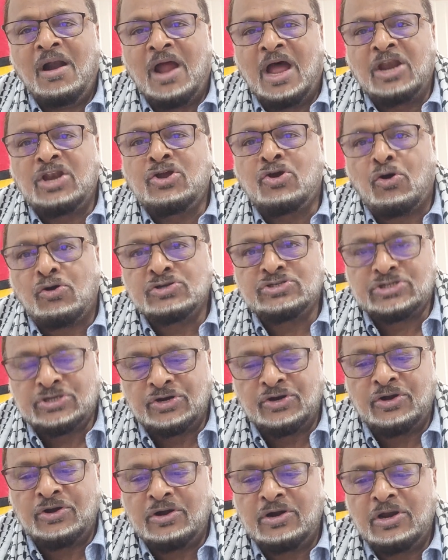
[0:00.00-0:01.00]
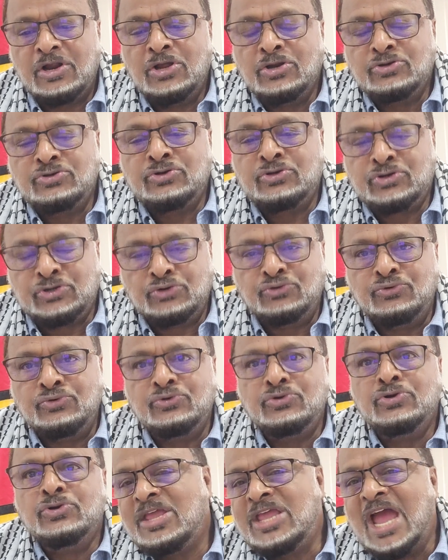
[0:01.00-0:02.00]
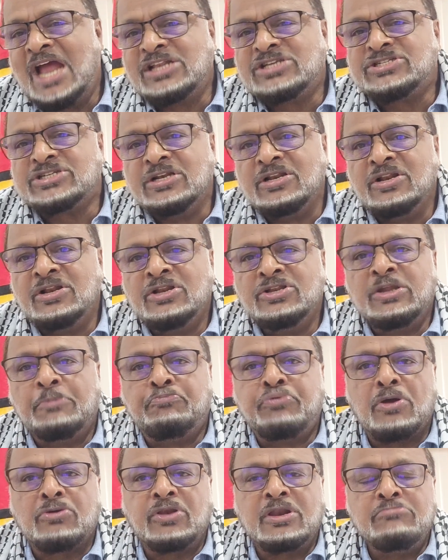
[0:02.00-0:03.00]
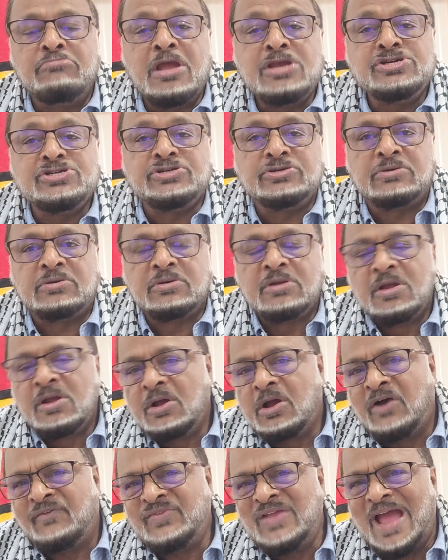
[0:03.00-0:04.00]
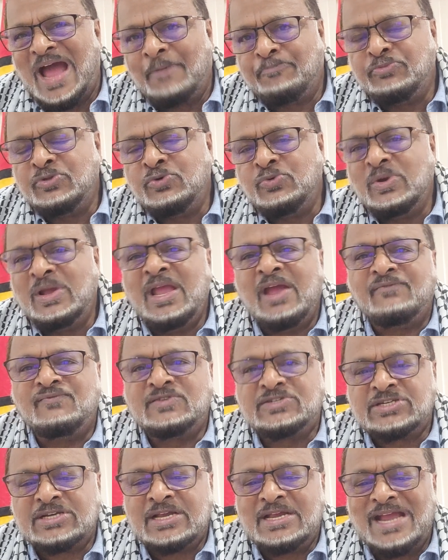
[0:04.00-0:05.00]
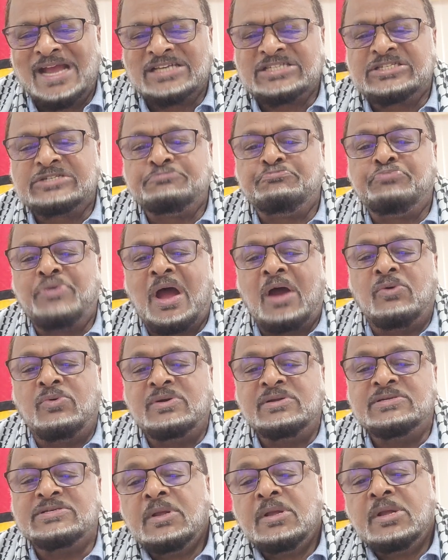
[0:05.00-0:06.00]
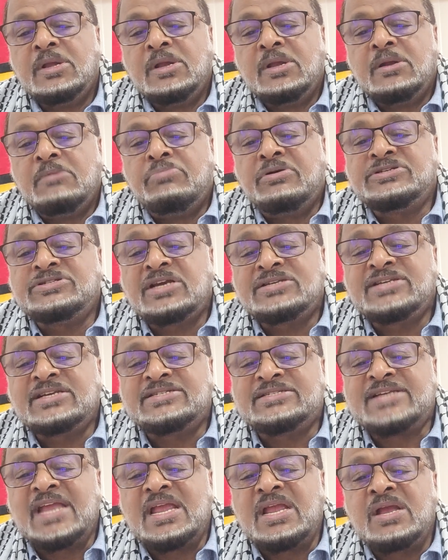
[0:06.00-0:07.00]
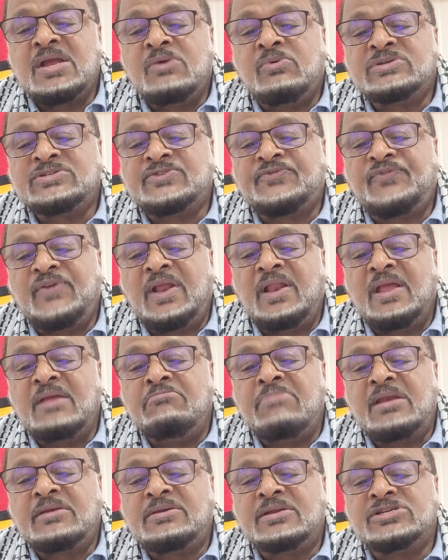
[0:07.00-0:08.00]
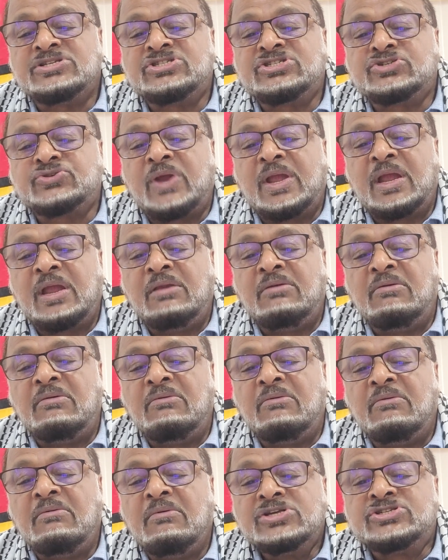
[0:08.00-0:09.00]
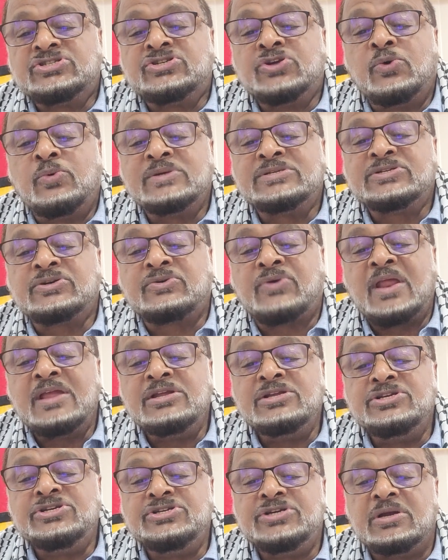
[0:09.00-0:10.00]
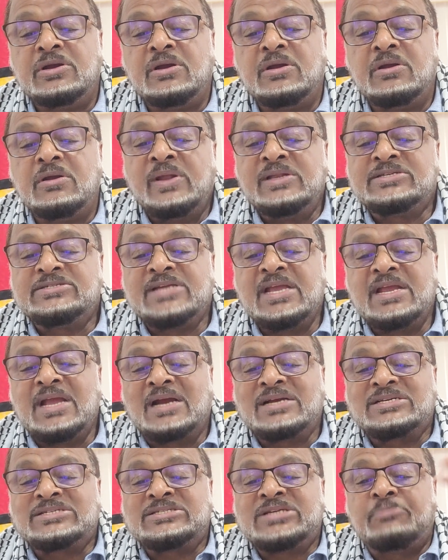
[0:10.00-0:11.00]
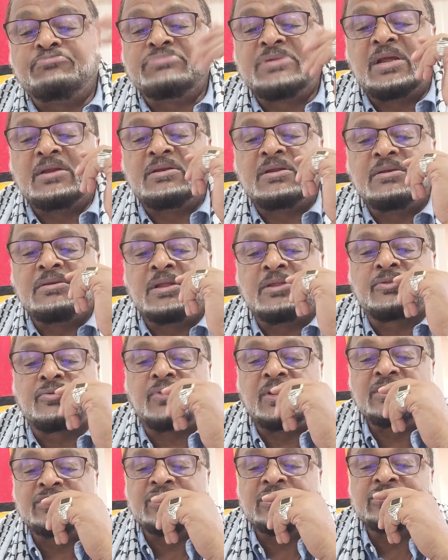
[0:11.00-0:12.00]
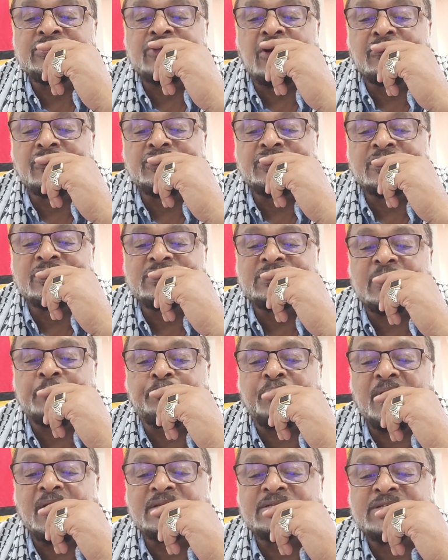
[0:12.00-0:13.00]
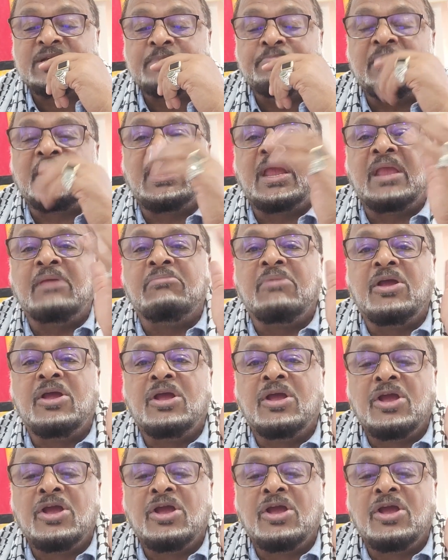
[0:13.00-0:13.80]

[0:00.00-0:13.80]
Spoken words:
and caused her to cancel the proclamation of the APNU AFC as powers. But just as Singh was feeling mental strain, so was Granger. When Singh accepted the three injunctions, the PNC became